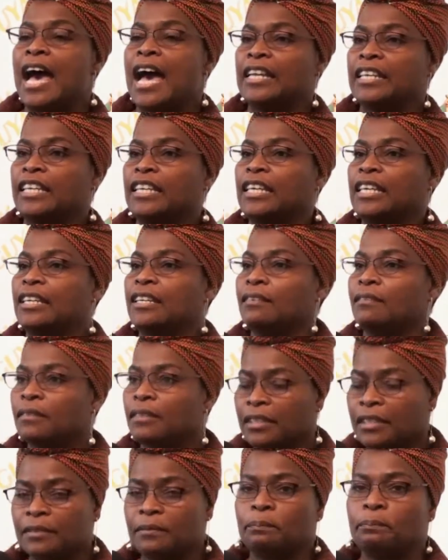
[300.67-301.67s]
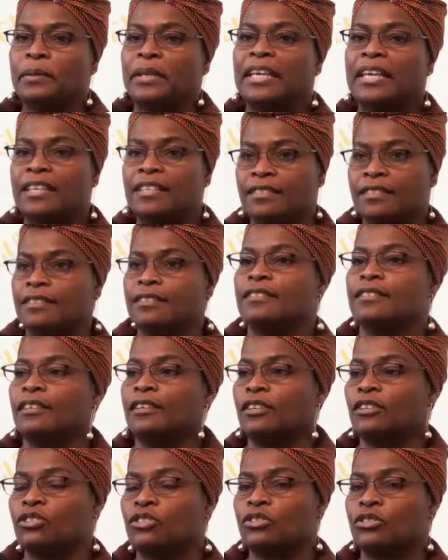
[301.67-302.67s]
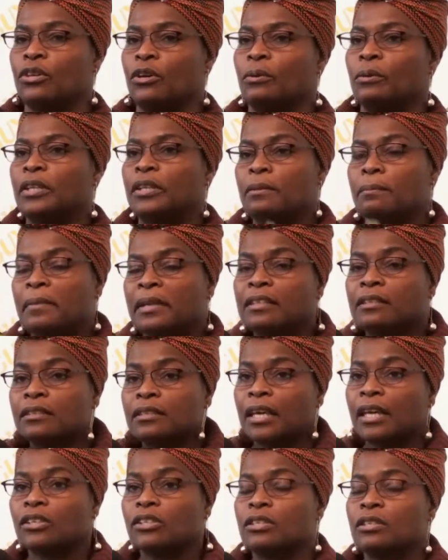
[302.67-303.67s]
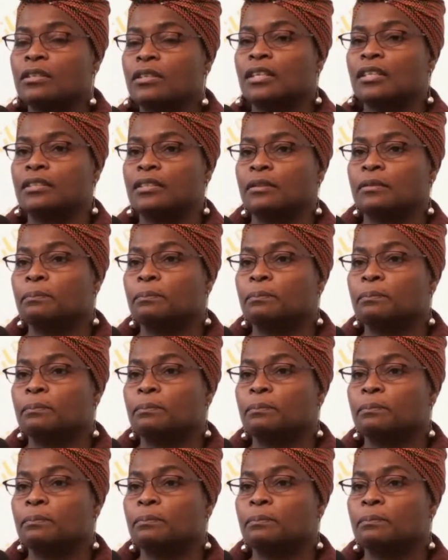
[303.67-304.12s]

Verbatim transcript: and he is, begins his search. So in the middle section of this,